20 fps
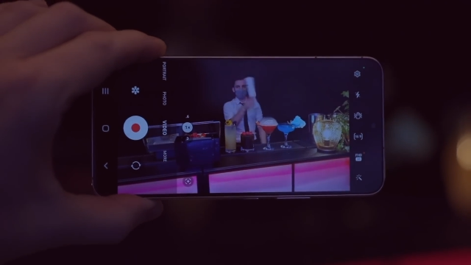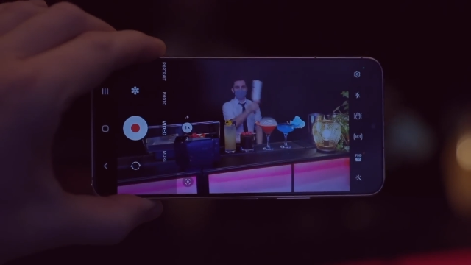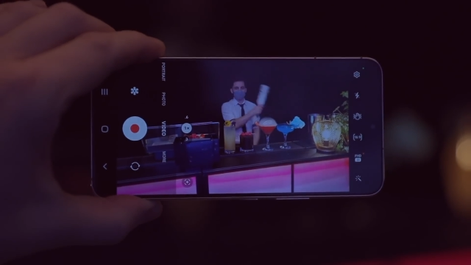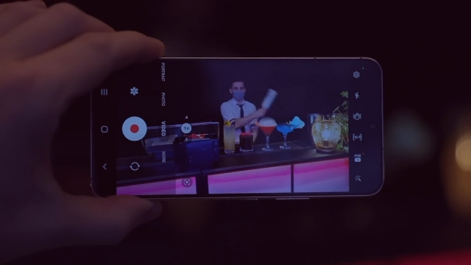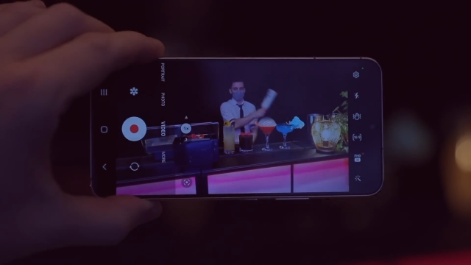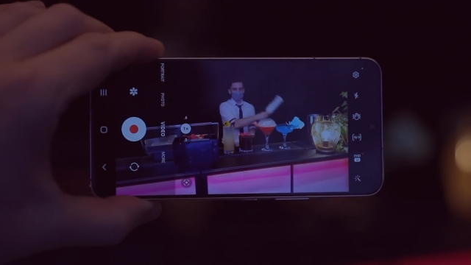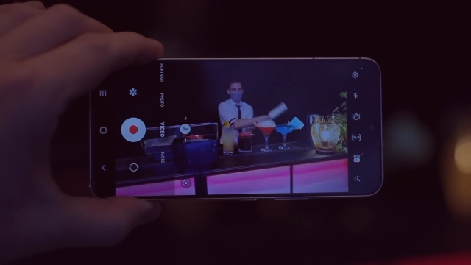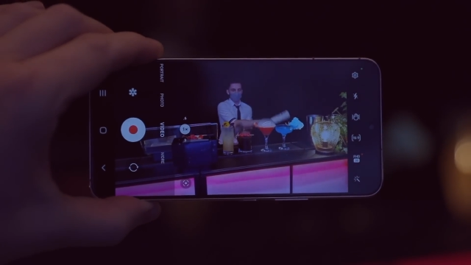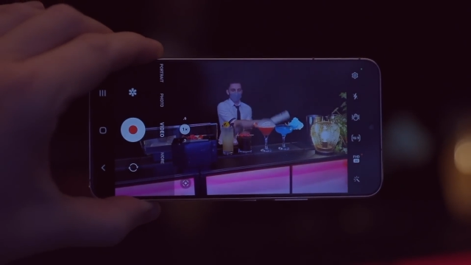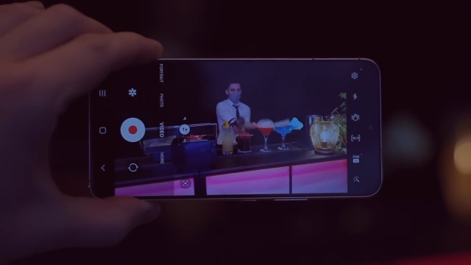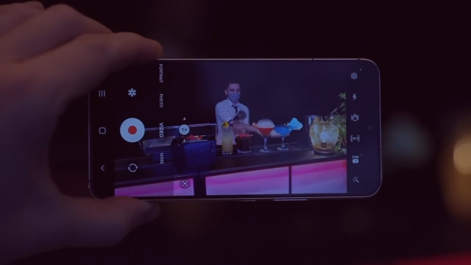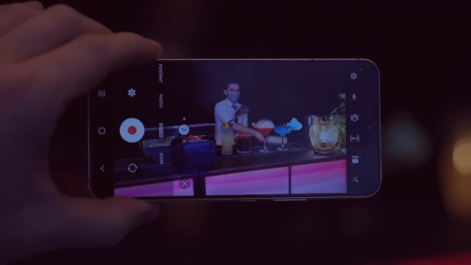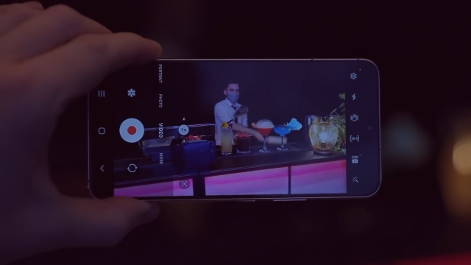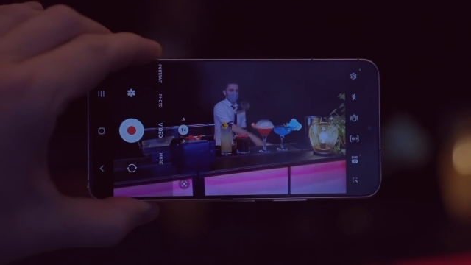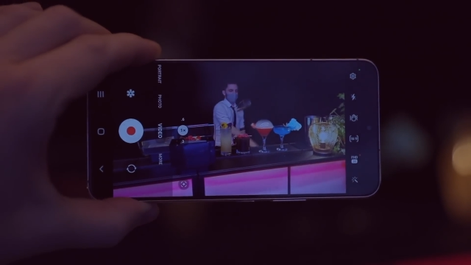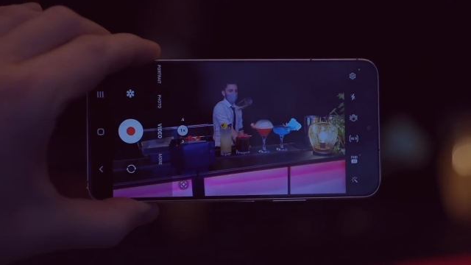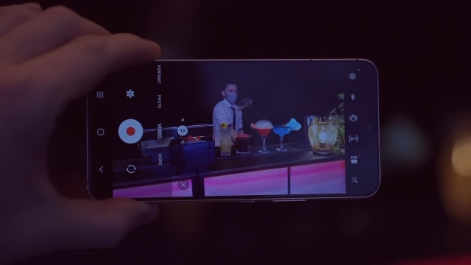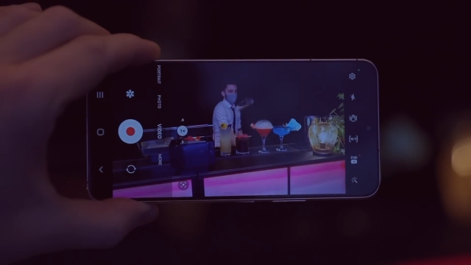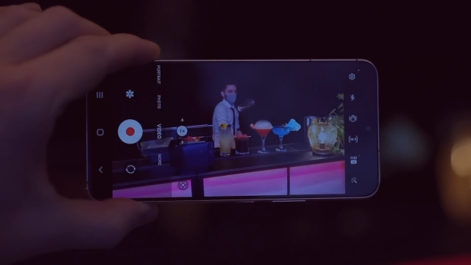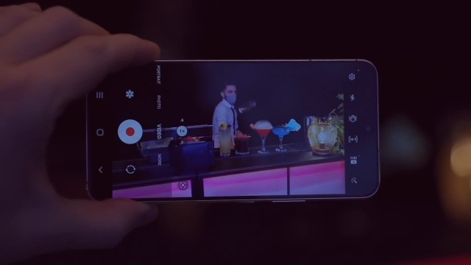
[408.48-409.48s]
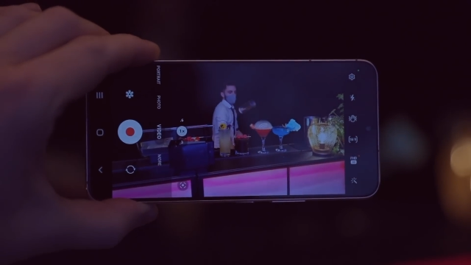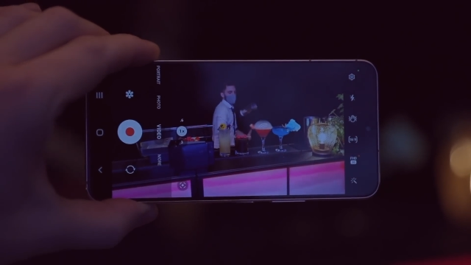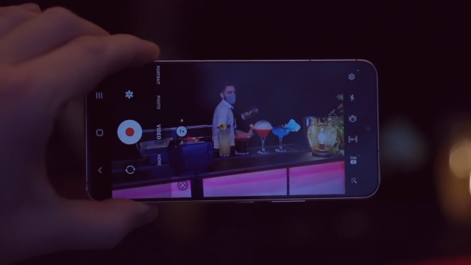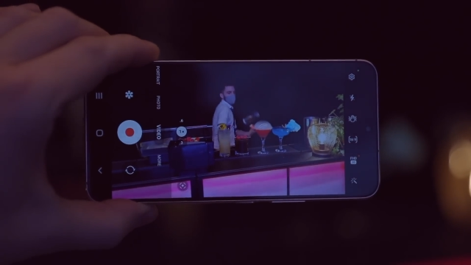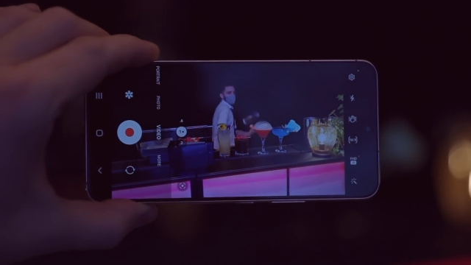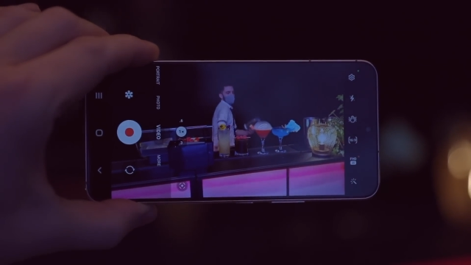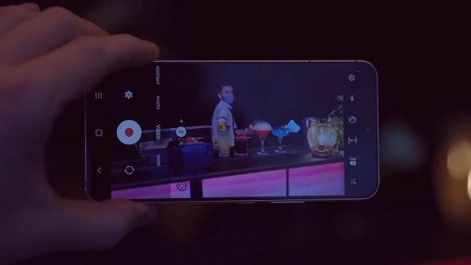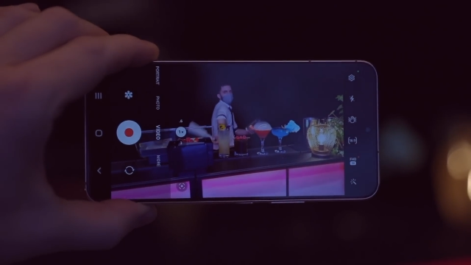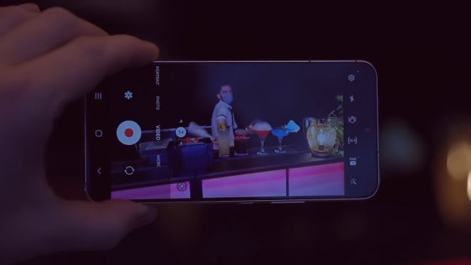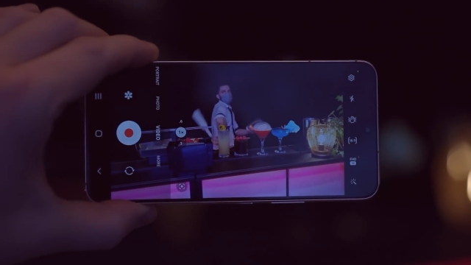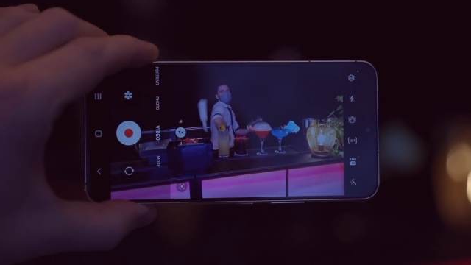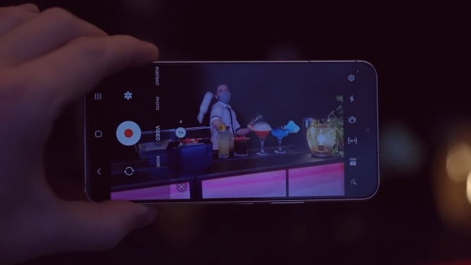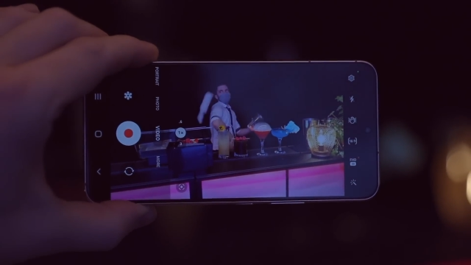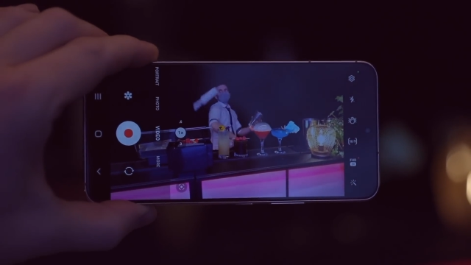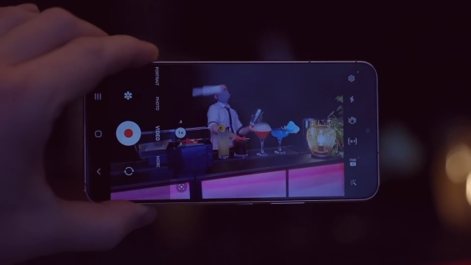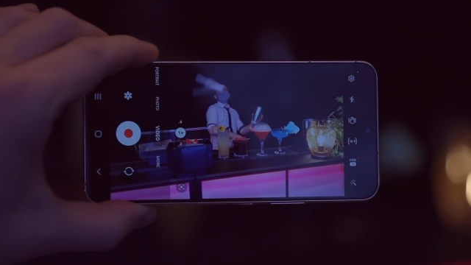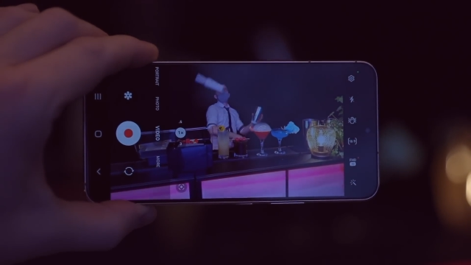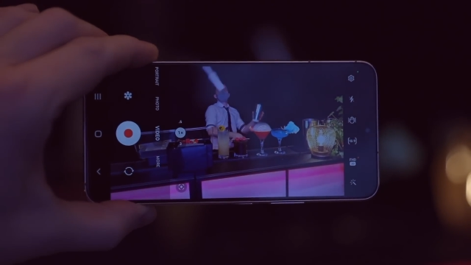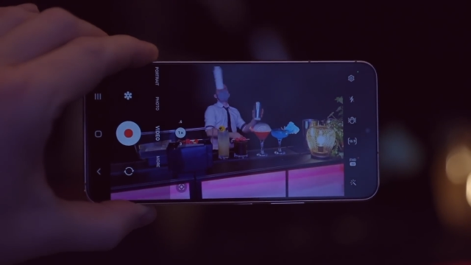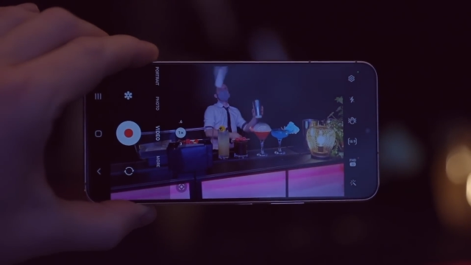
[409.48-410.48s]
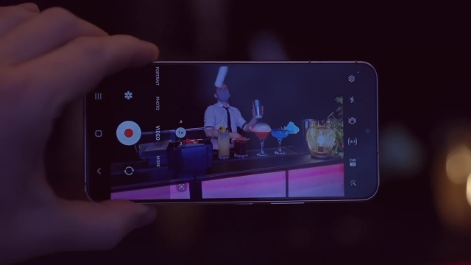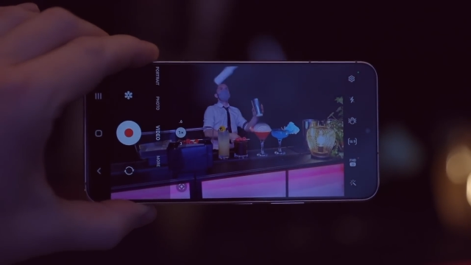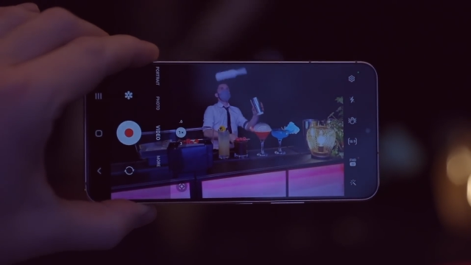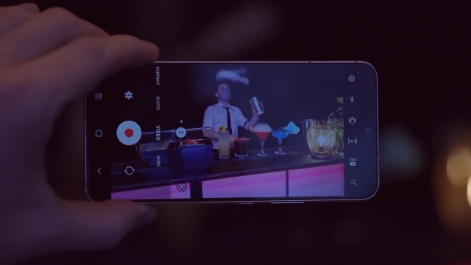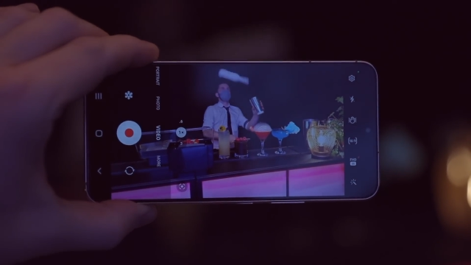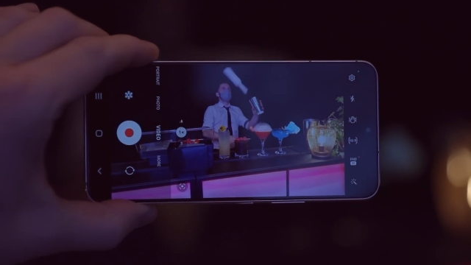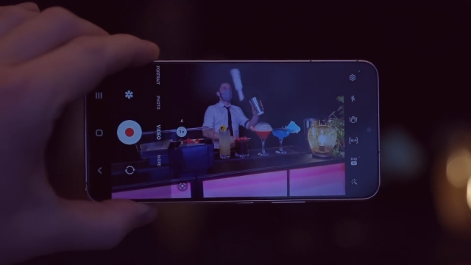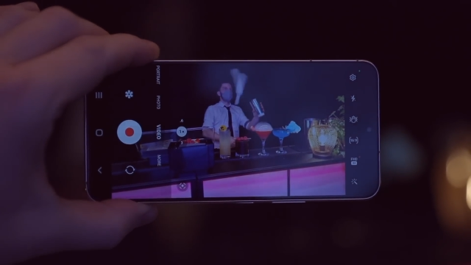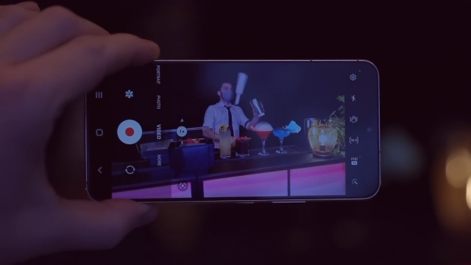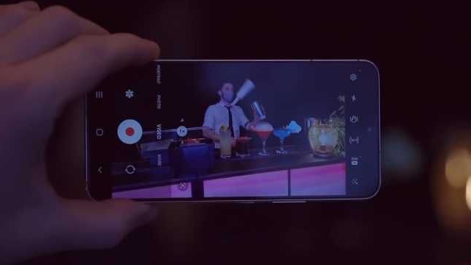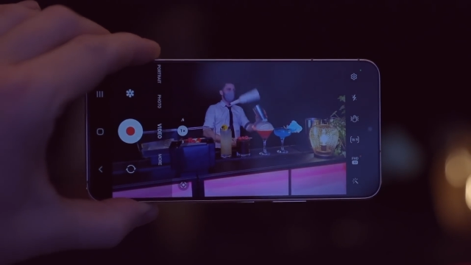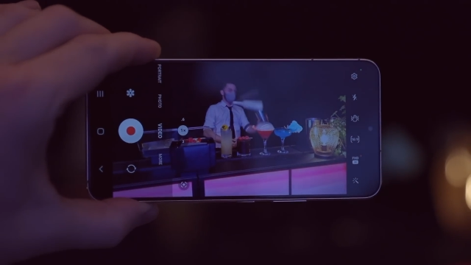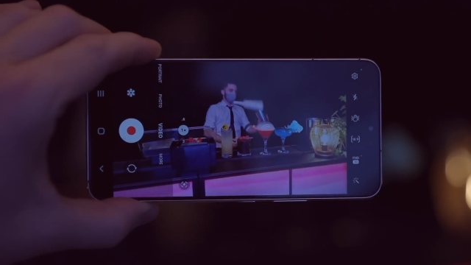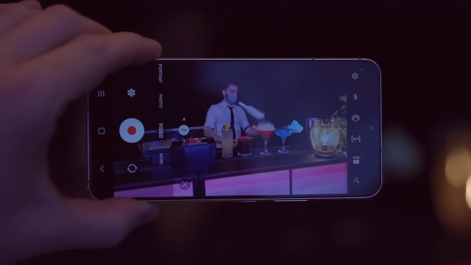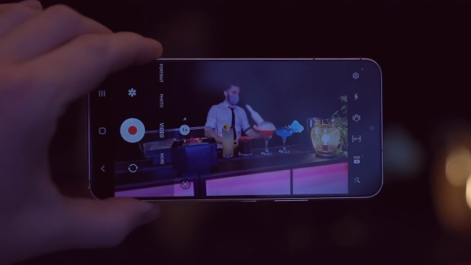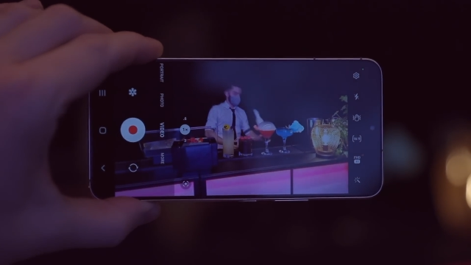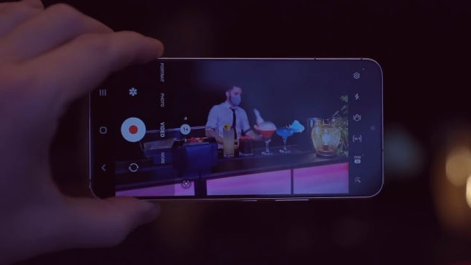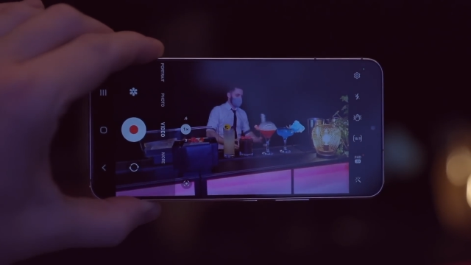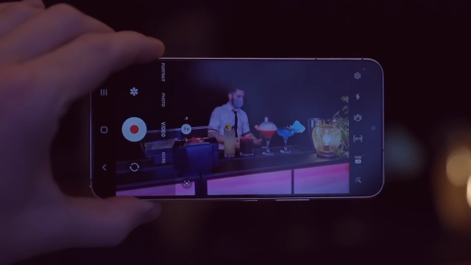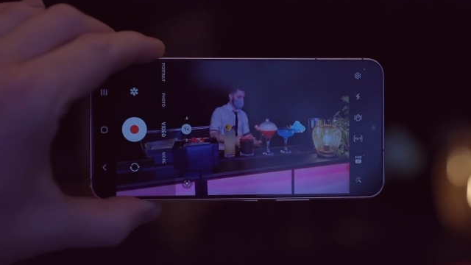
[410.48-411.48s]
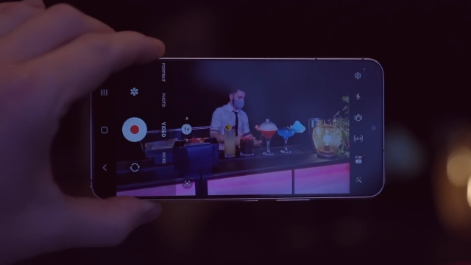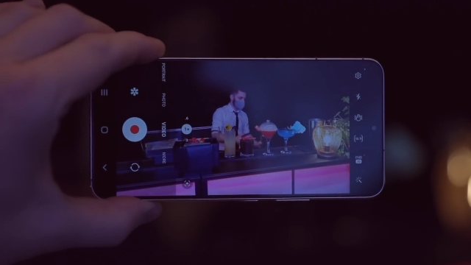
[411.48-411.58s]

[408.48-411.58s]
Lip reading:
No face is visible, so there are no lips to read.